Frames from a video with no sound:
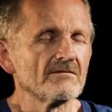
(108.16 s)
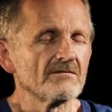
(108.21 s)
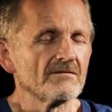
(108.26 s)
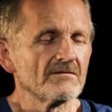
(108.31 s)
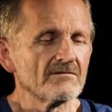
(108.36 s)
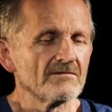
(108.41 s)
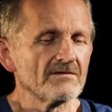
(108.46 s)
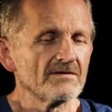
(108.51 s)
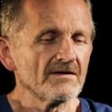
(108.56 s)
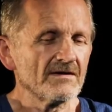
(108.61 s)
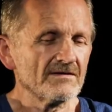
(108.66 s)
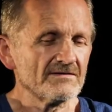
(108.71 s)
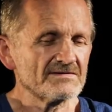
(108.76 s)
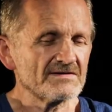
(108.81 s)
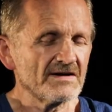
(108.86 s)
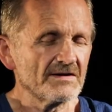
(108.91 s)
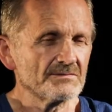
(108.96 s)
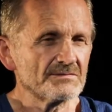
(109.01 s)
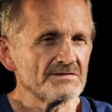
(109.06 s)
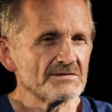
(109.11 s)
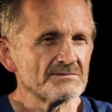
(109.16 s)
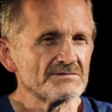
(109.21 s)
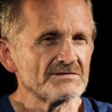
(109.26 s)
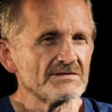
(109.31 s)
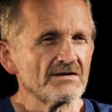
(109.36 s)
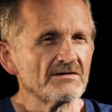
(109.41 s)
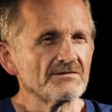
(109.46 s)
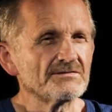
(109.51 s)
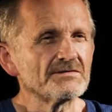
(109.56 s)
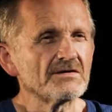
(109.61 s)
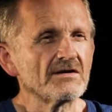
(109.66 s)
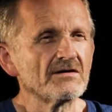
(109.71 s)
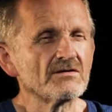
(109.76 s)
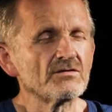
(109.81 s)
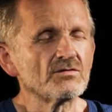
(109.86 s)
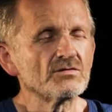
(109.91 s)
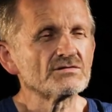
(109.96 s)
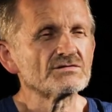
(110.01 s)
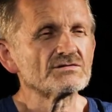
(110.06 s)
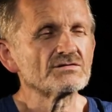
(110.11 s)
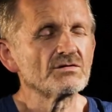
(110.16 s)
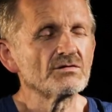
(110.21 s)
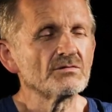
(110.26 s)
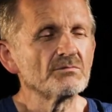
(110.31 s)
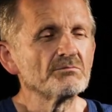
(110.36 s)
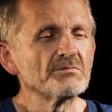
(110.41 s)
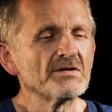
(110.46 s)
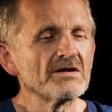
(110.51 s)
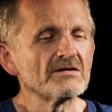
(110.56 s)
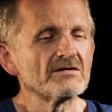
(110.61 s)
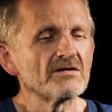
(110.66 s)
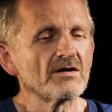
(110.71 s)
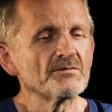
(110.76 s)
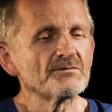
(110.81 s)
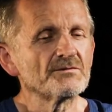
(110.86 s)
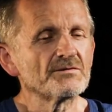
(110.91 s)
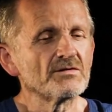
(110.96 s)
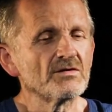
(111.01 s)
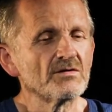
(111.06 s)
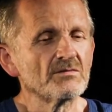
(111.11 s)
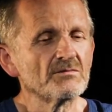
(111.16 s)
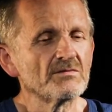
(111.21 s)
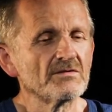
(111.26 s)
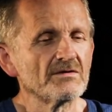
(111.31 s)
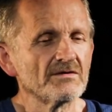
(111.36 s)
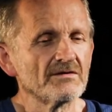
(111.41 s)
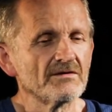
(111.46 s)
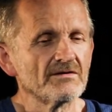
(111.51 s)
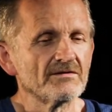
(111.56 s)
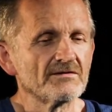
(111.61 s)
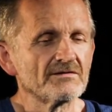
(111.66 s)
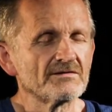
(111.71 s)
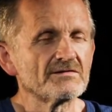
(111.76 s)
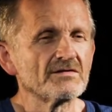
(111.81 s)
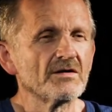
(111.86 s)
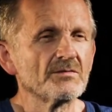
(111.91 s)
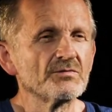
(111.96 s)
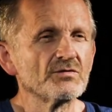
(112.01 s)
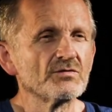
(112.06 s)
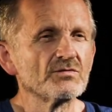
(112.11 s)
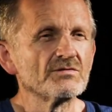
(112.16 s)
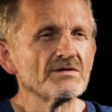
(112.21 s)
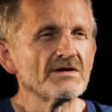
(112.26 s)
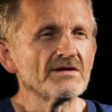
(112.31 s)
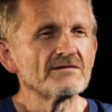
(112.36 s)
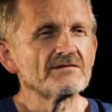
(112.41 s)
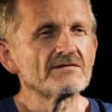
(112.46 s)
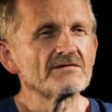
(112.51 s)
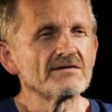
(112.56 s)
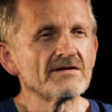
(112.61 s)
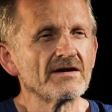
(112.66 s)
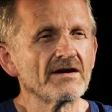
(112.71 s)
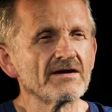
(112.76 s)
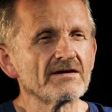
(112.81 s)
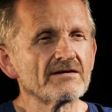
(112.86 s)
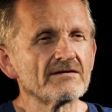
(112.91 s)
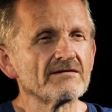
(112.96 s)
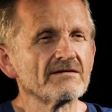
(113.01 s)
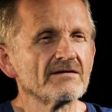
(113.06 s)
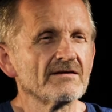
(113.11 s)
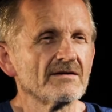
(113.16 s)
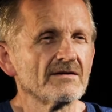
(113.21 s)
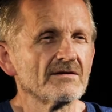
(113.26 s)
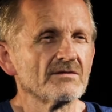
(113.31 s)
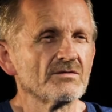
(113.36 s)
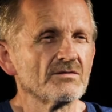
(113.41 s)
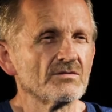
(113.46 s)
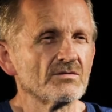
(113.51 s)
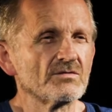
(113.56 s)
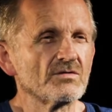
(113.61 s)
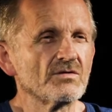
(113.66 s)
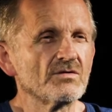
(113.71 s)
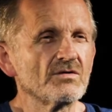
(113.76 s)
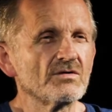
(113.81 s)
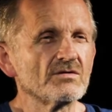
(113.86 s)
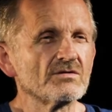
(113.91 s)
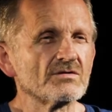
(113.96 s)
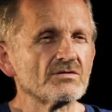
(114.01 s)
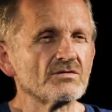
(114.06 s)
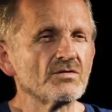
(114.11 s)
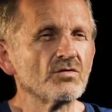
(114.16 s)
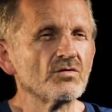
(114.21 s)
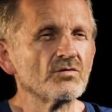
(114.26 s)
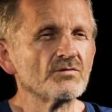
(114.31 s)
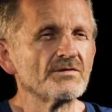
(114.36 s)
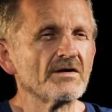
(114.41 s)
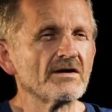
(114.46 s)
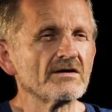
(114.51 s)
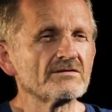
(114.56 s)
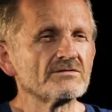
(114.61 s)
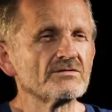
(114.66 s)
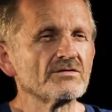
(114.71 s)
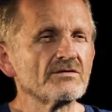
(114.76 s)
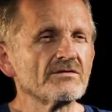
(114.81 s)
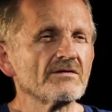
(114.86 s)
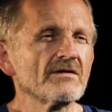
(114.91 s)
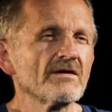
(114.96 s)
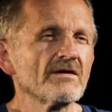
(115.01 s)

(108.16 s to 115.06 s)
The enzymes themselves are also built up from subunits like you call cofactor,